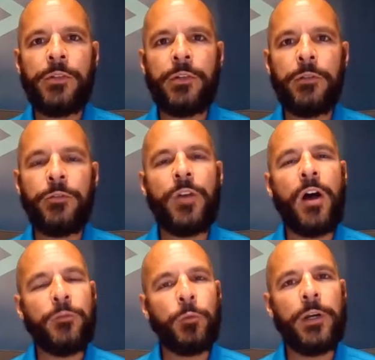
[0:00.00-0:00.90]
of
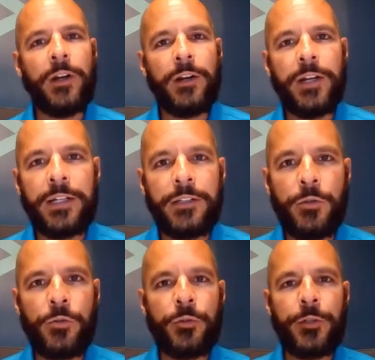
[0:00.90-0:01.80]
software and
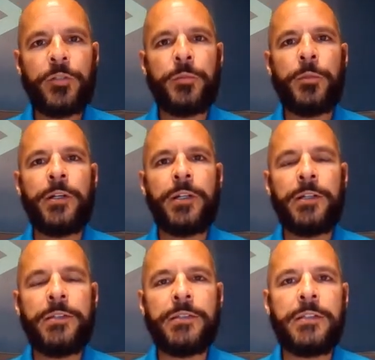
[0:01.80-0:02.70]
user
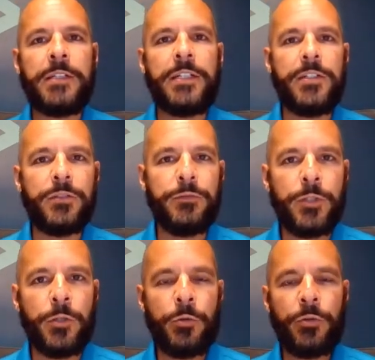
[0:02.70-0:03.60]
experience and ease of
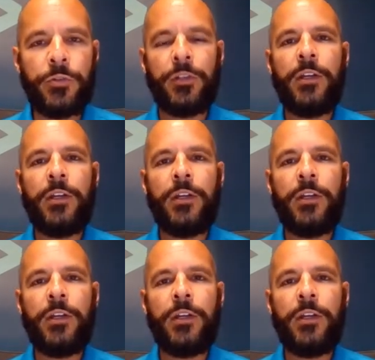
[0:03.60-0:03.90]
use.